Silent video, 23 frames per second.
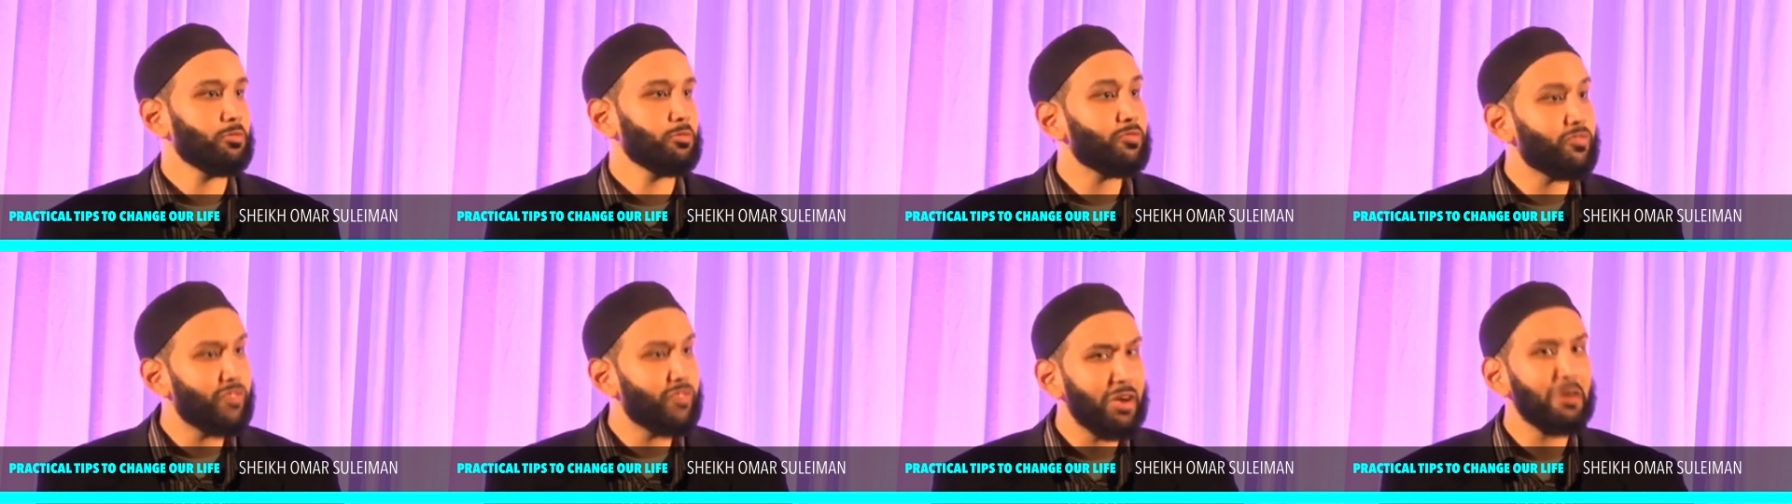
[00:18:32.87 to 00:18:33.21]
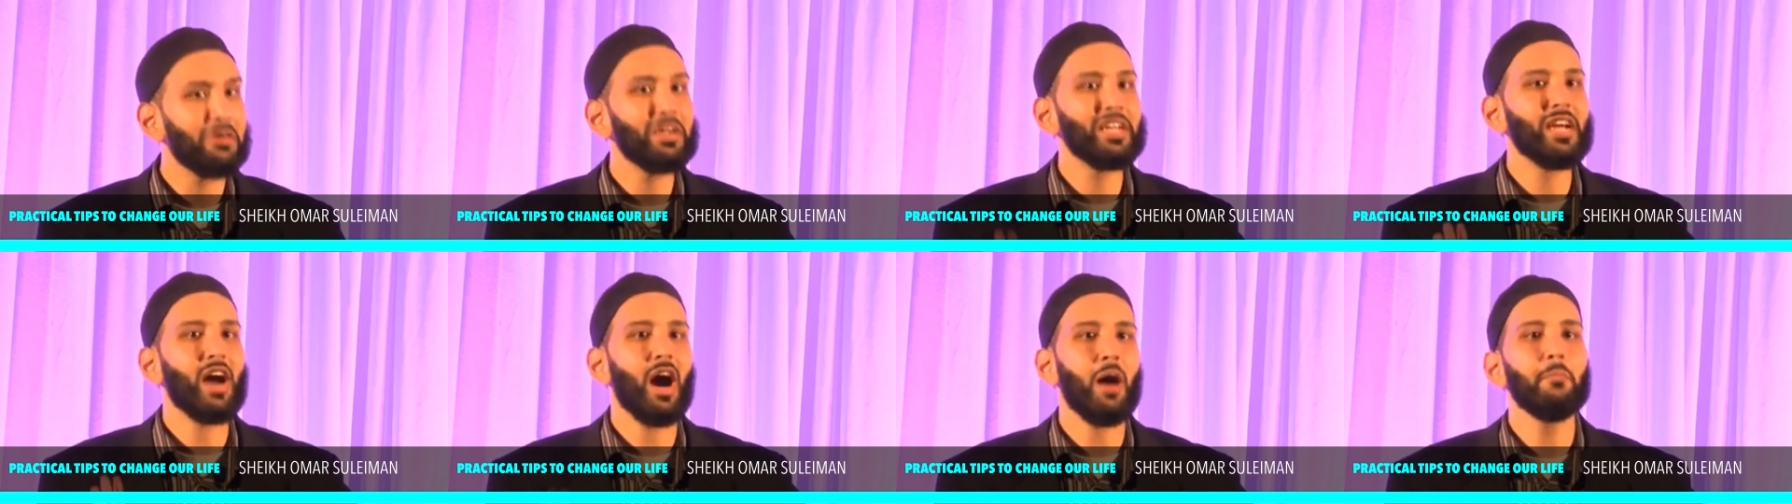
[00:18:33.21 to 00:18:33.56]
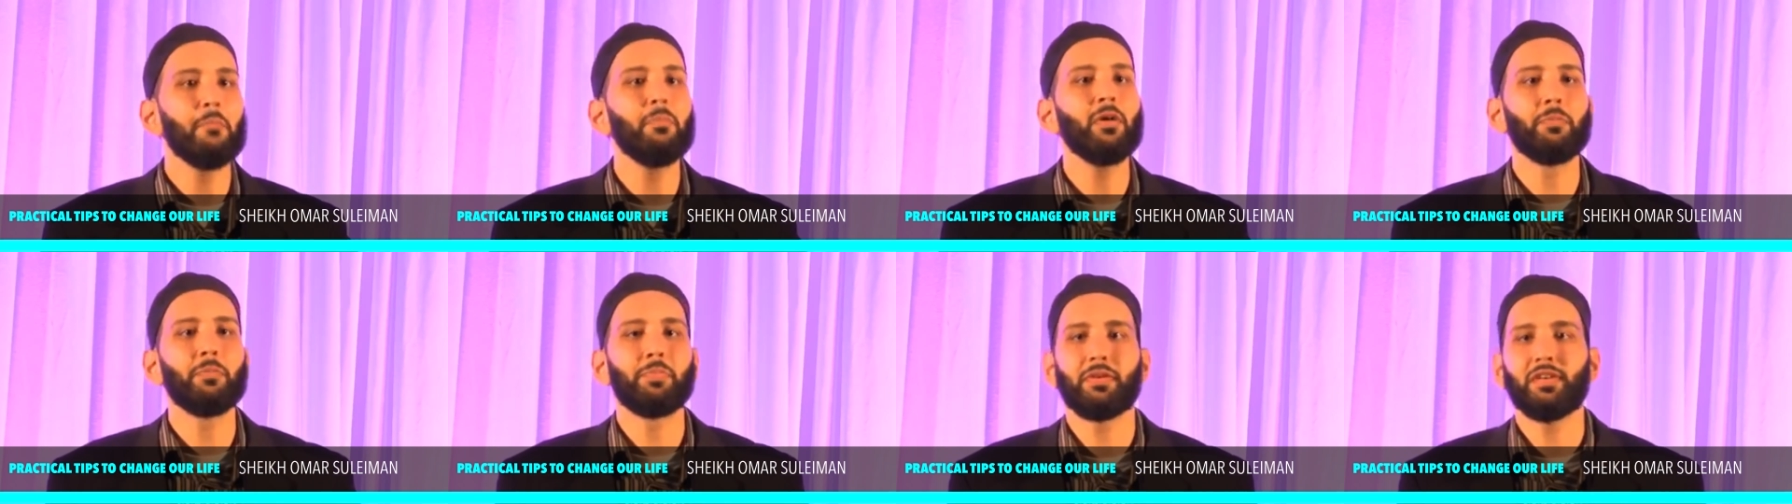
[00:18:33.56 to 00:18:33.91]
Very
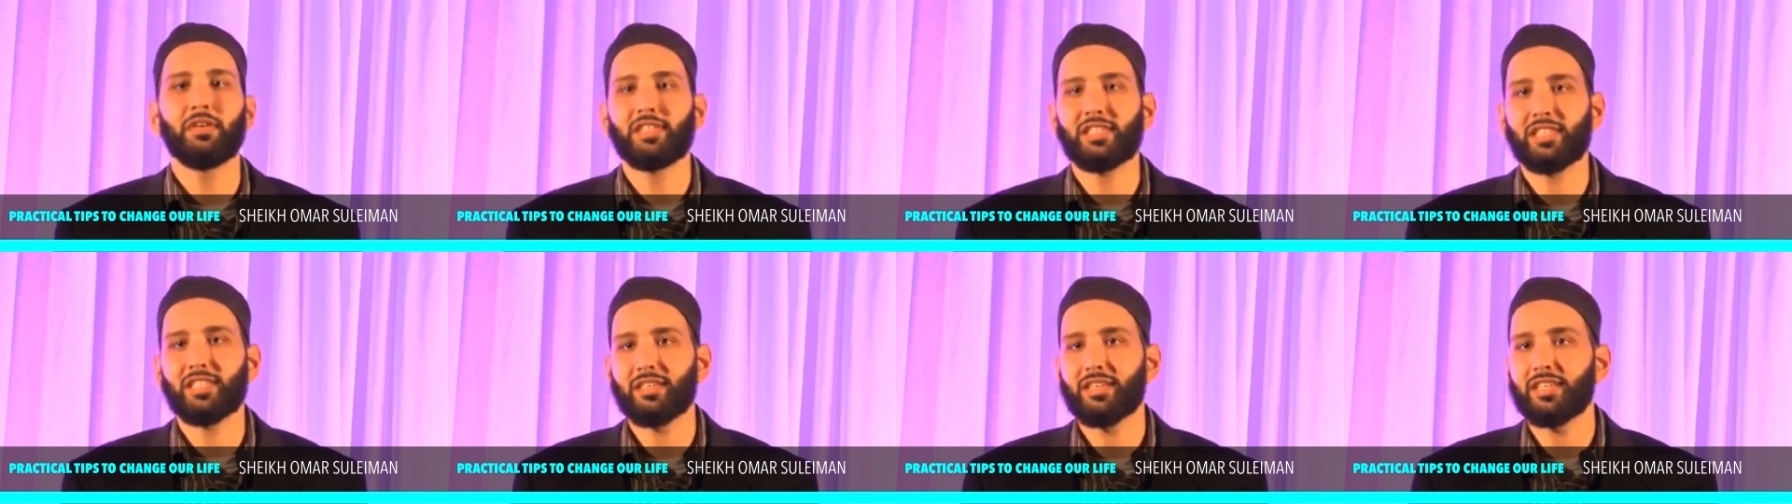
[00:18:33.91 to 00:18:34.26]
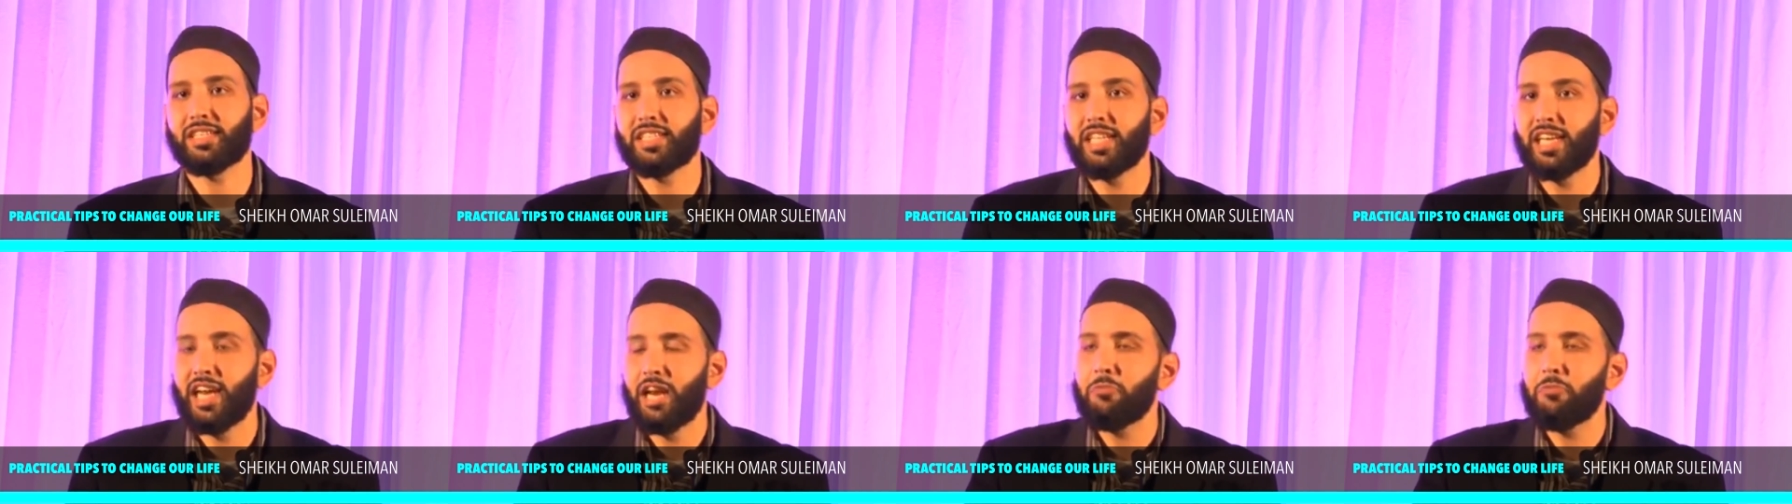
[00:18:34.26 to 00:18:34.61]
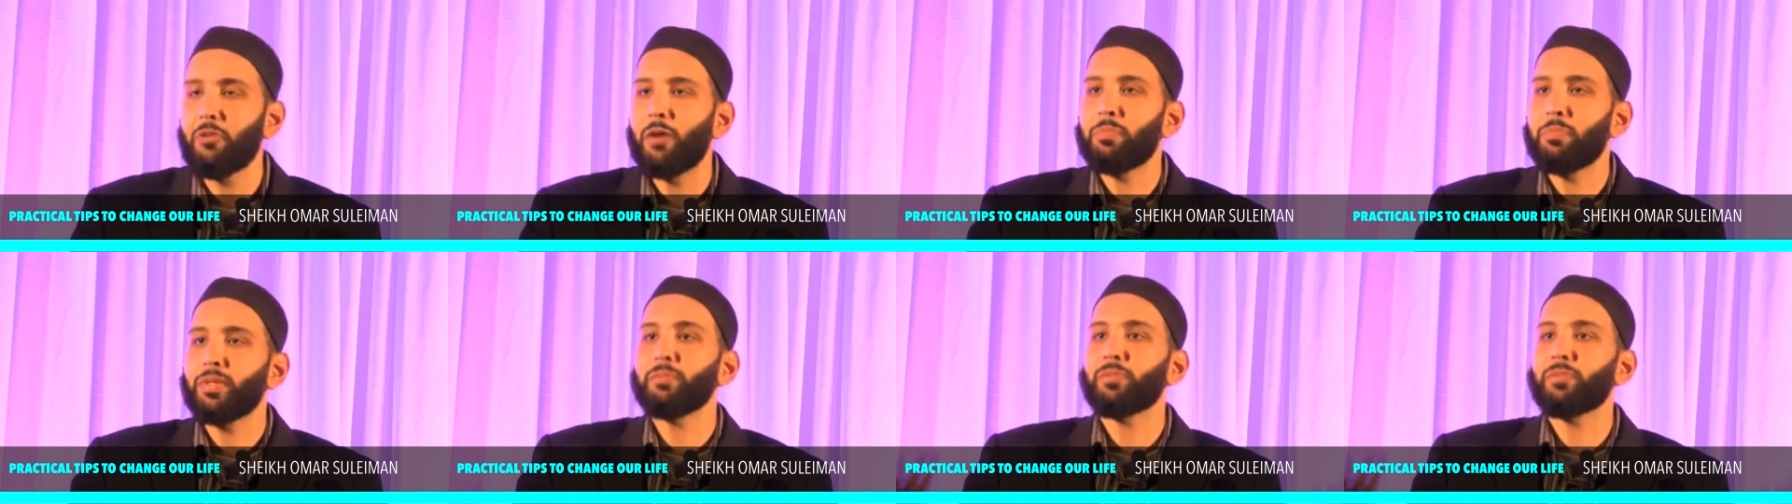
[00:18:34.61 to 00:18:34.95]
humble person because he didn't
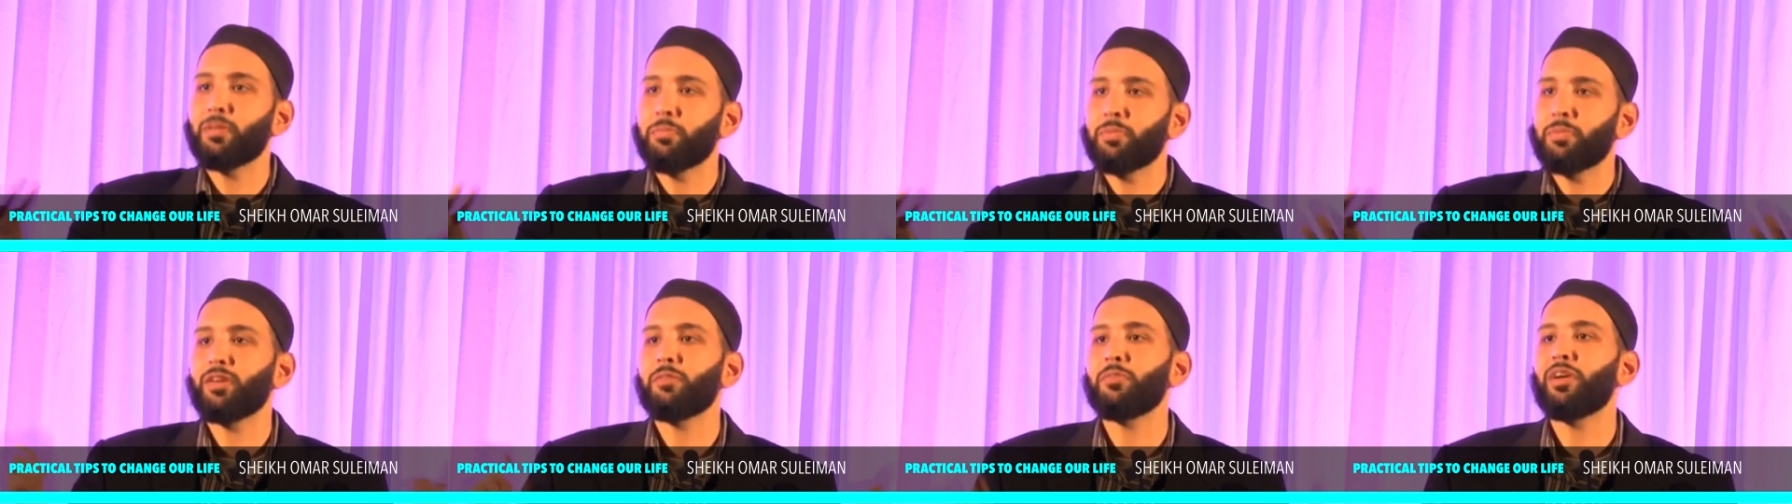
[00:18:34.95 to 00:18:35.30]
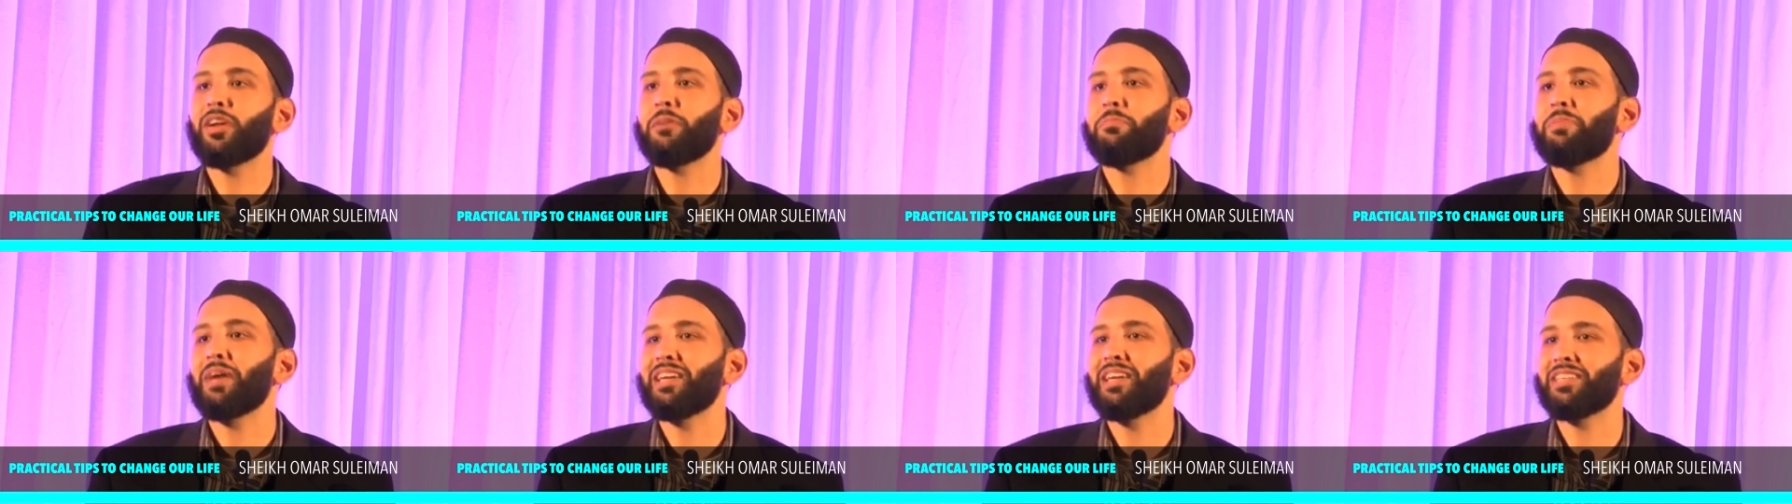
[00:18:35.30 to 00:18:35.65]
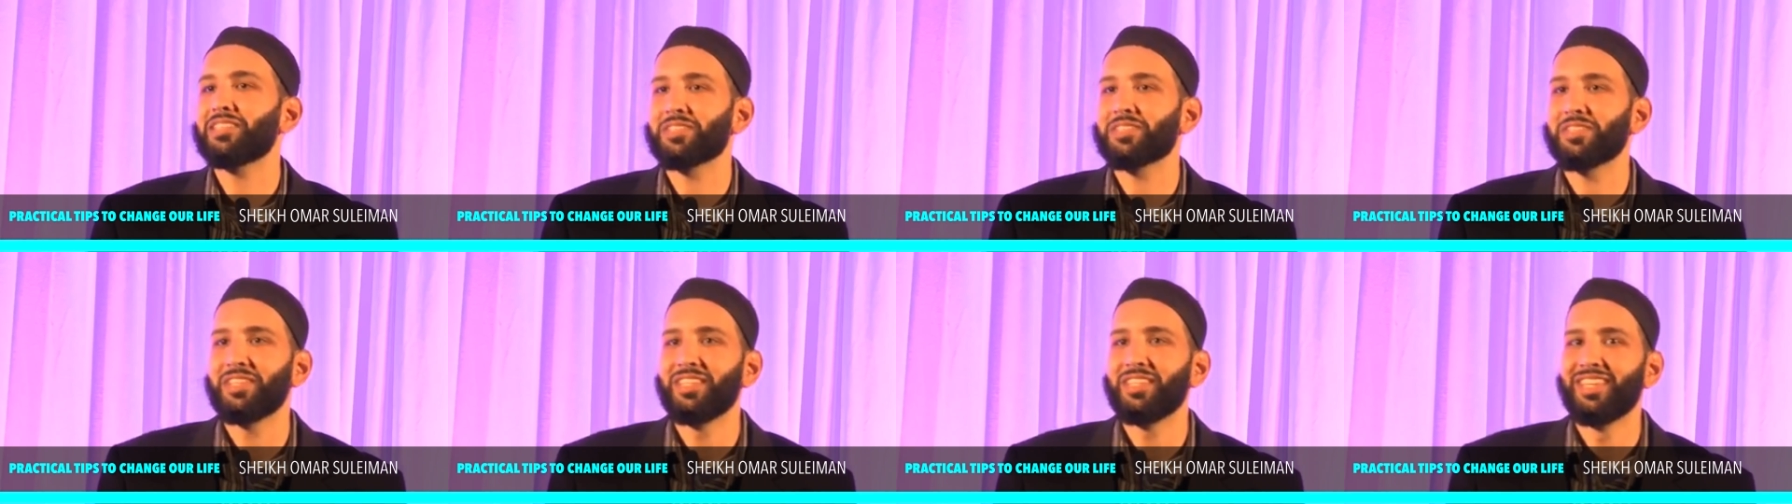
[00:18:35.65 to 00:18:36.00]
want people to put him on a
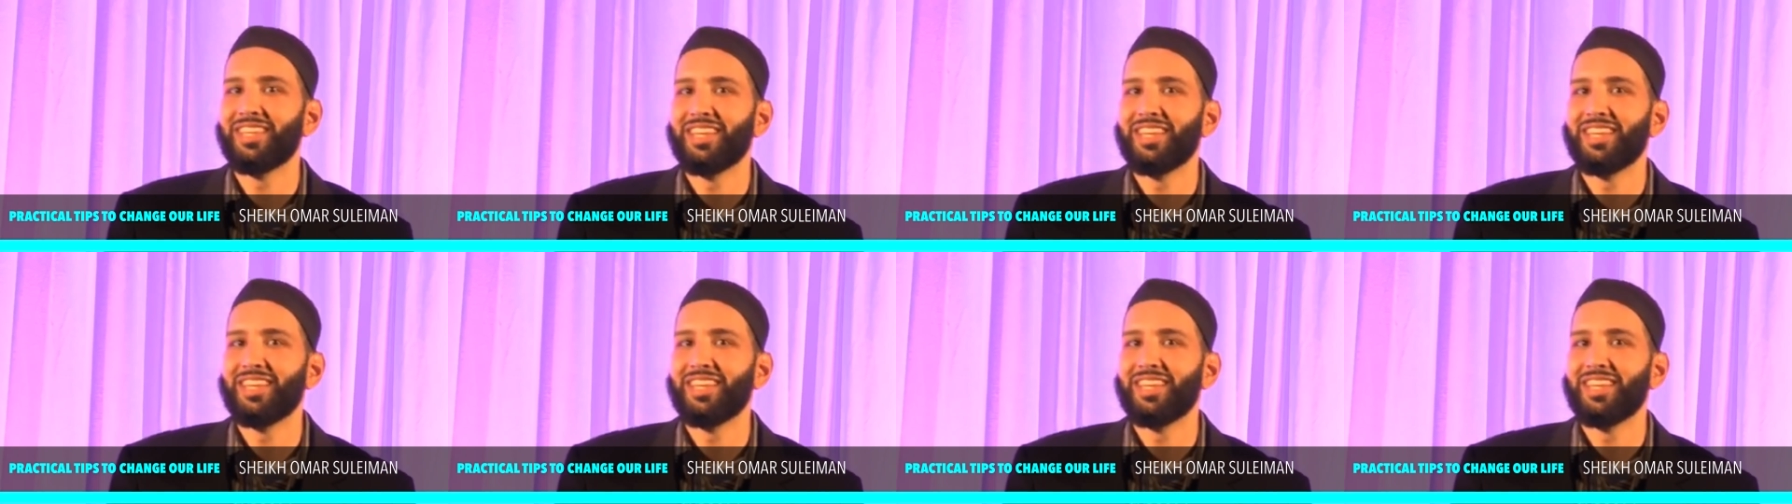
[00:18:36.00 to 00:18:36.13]
pedestal.